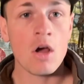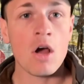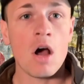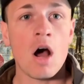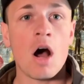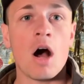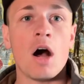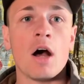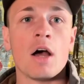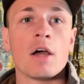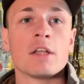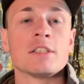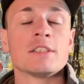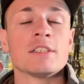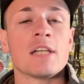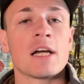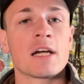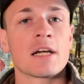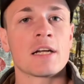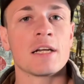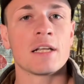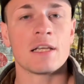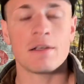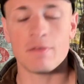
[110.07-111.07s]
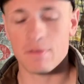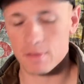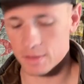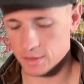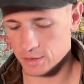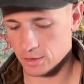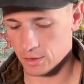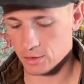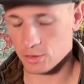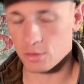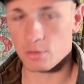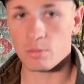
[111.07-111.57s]
it's not going to give us
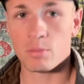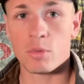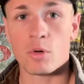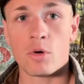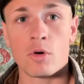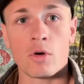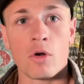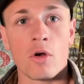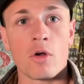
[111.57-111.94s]
the support